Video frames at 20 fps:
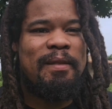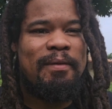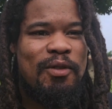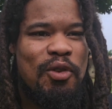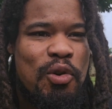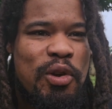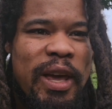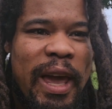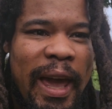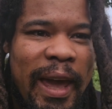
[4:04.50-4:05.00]

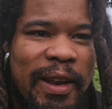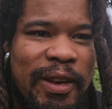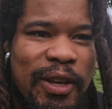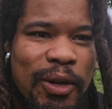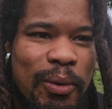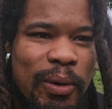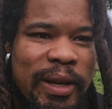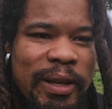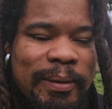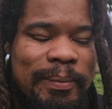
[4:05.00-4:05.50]
You can't
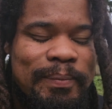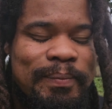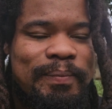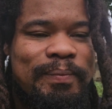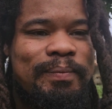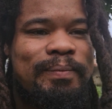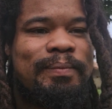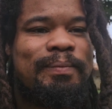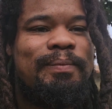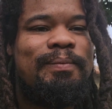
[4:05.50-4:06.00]
do it.
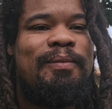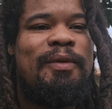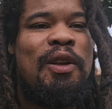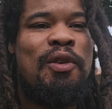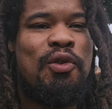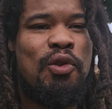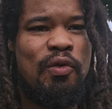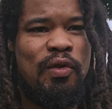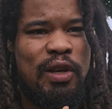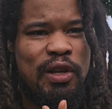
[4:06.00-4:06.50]

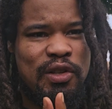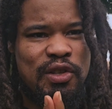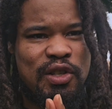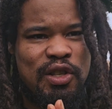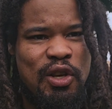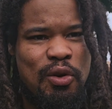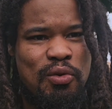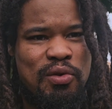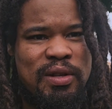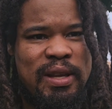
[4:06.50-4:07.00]
So the
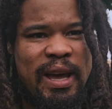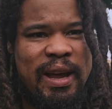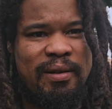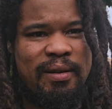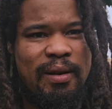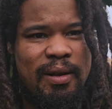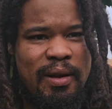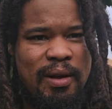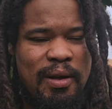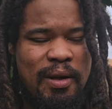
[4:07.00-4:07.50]
excuse that
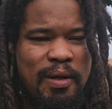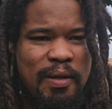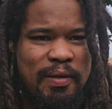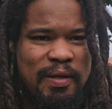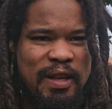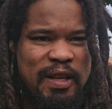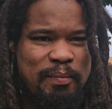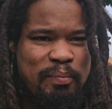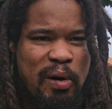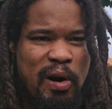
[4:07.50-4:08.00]

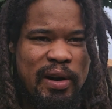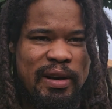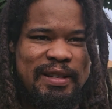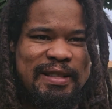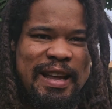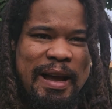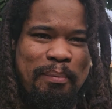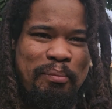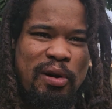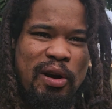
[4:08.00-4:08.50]
this
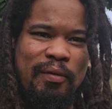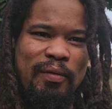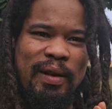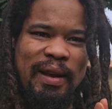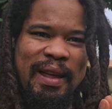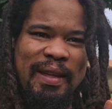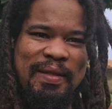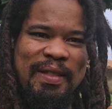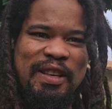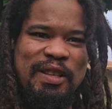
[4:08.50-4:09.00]
party's not
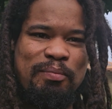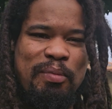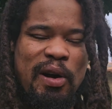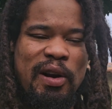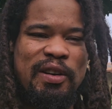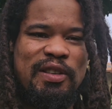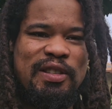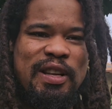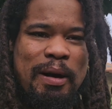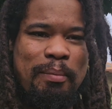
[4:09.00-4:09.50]
perfect and this
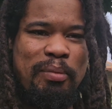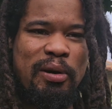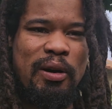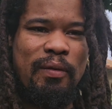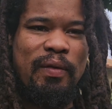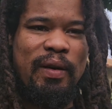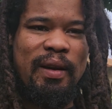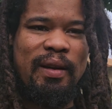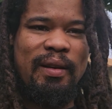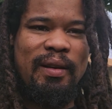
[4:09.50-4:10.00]
party's not
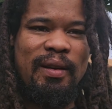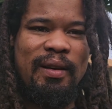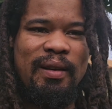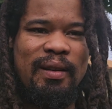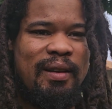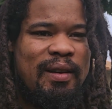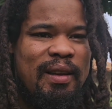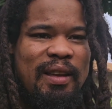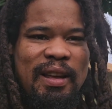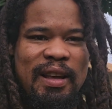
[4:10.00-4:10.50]
perfect
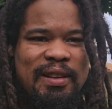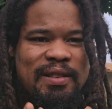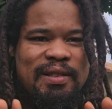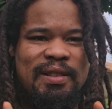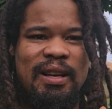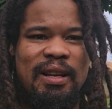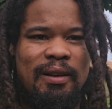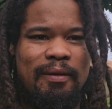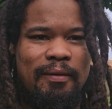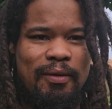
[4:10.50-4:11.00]
is
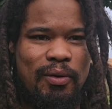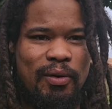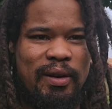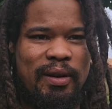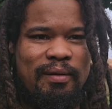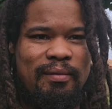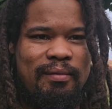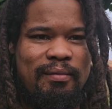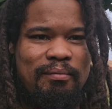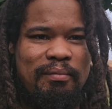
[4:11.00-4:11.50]
null and
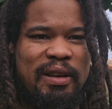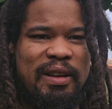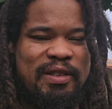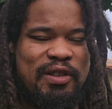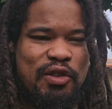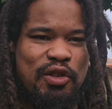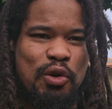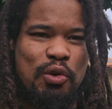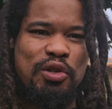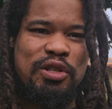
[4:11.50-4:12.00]
void, because
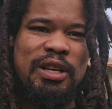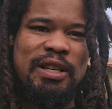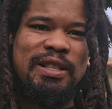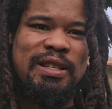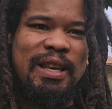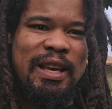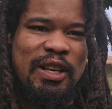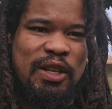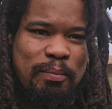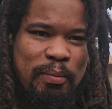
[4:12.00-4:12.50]
there's no such
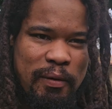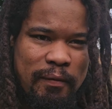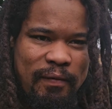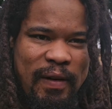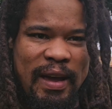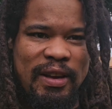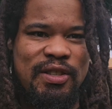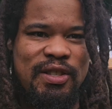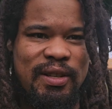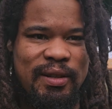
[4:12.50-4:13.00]
thing as
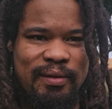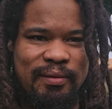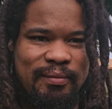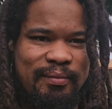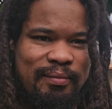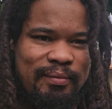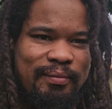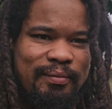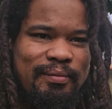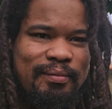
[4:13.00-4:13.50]
perfection.
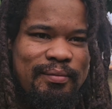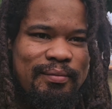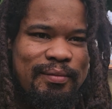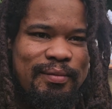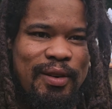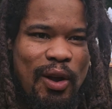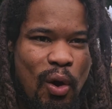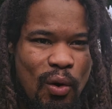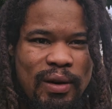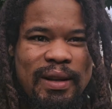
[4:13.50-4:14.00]

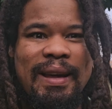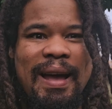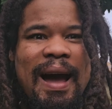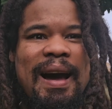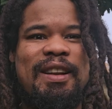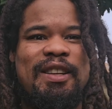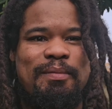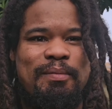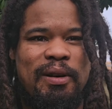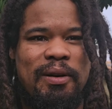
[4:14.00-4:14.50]
Only
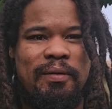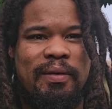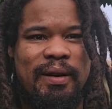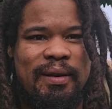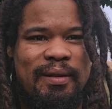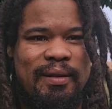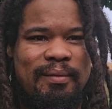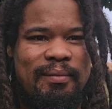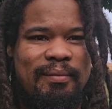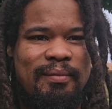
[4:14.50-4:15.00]
God is
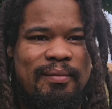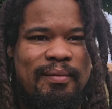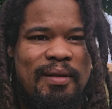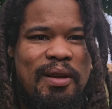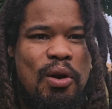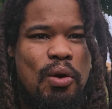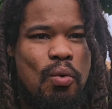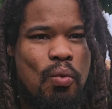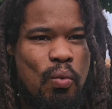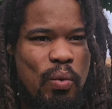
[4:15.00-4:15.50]
perfect.
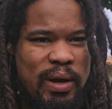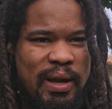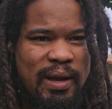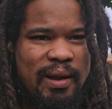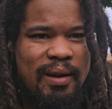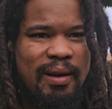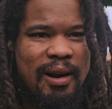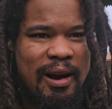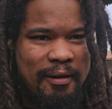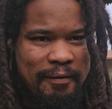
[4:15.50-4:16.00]

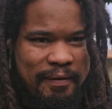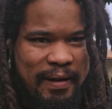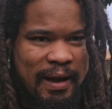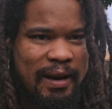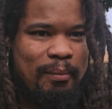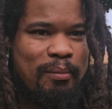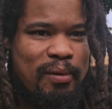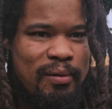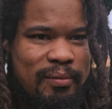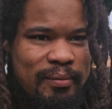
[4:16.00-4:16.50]
We are
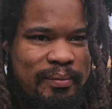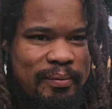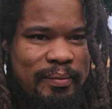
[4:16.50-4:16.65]
fallible.